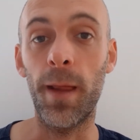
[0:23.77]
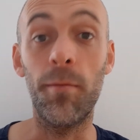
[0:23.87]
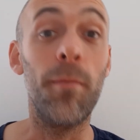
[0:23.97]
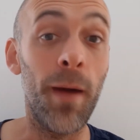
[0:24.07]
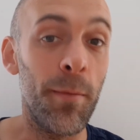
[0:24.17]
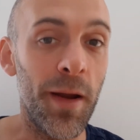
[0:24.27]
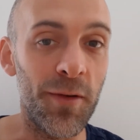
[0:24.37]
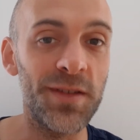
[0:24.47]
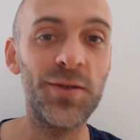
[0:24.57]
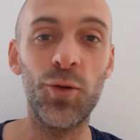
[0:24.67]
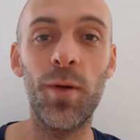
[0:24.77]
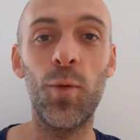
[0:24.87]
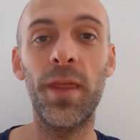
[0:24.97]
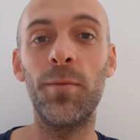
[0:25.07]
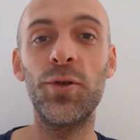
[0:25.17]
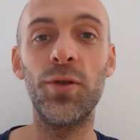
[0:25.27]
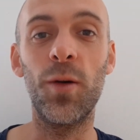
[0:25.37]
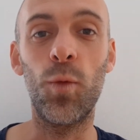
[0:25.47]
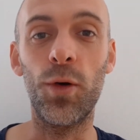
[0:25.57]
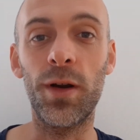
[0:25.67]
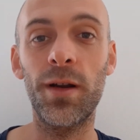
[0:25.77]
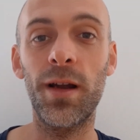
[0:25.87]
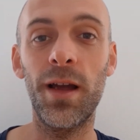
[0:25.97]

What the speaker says: My parents took me with them to their work,